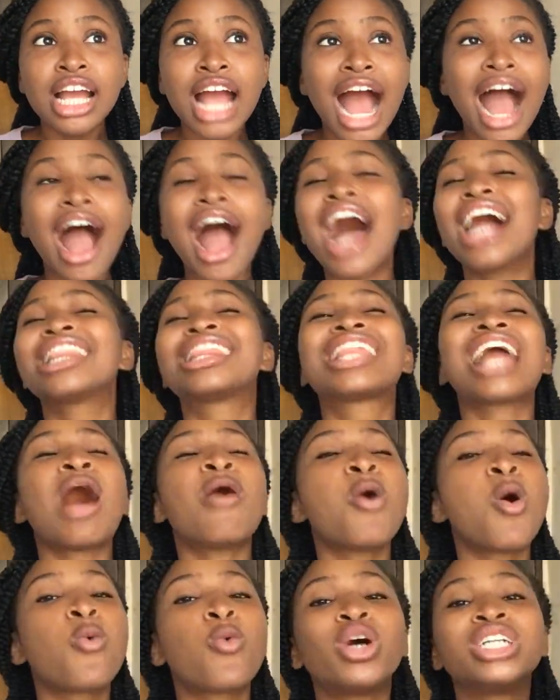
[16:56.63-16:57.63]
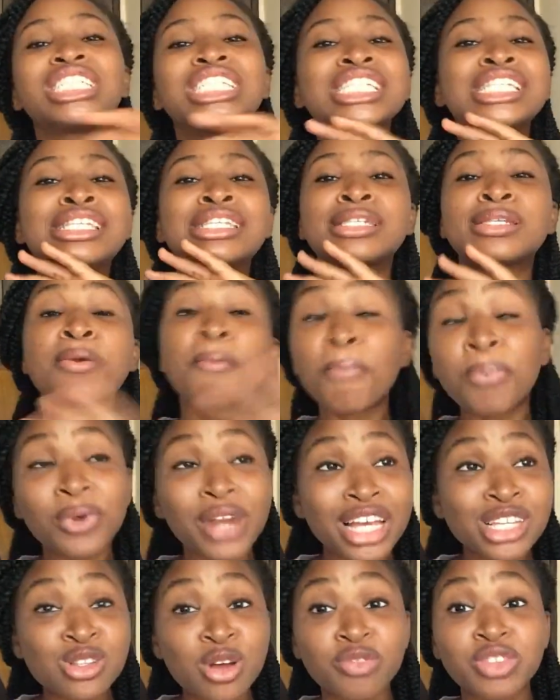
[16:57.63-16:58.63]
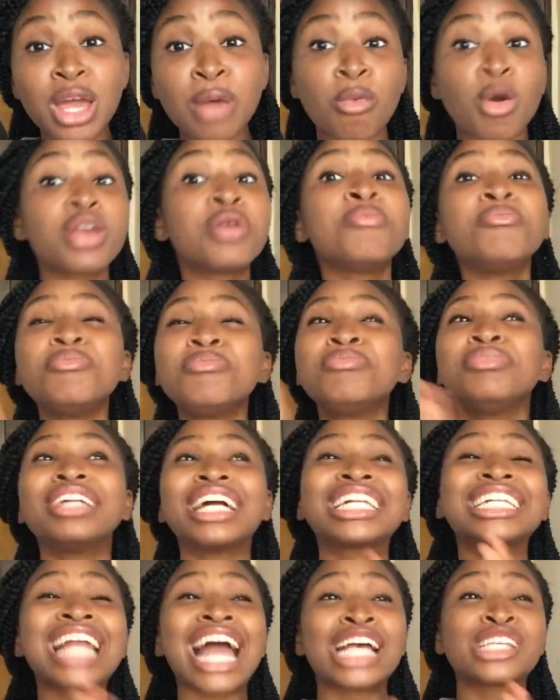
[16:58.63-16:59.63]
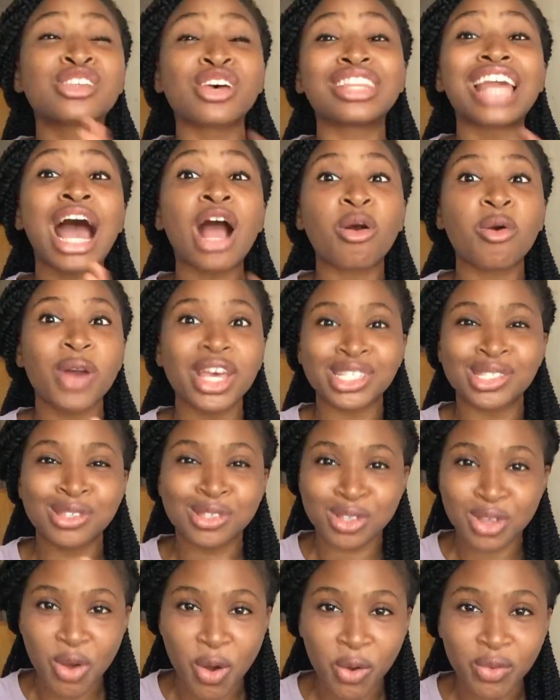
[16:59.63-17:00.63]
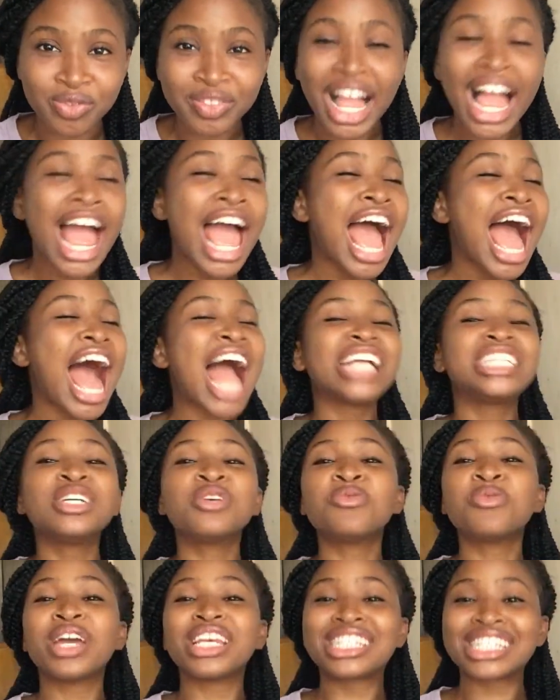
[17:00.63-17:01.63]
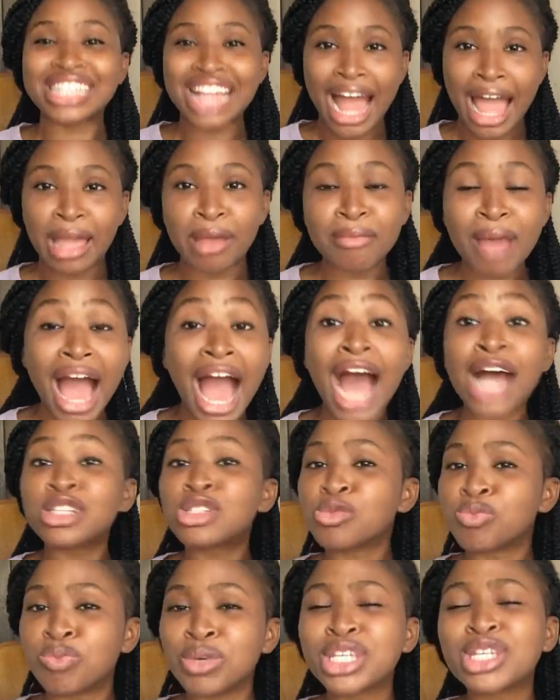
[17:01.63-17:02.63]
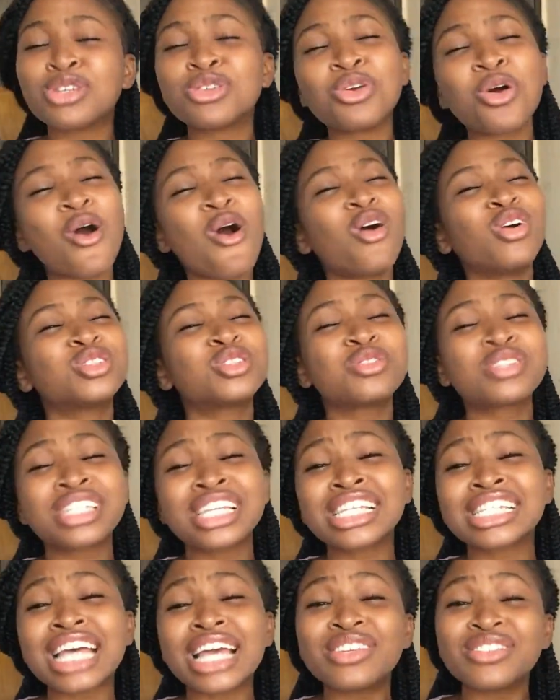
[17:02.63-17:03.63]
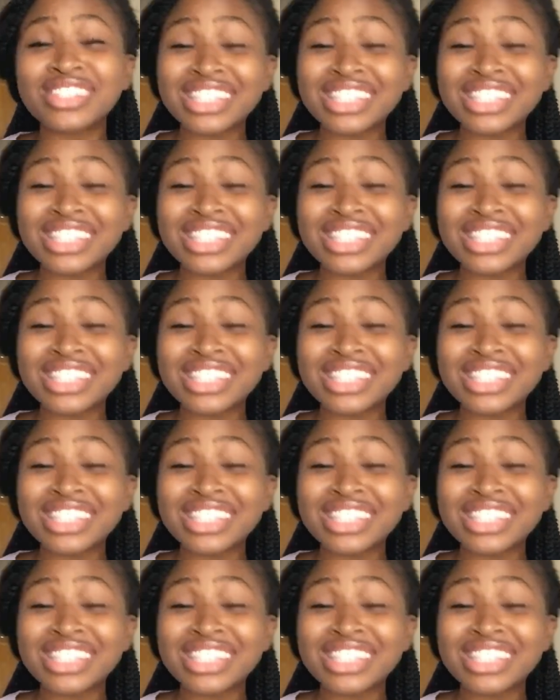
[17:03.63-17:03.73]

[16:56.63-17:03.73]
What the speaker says: That one was the simplest of them. Immediately I saw that question, I didn't waste time. I had to pick, you know, all those things that you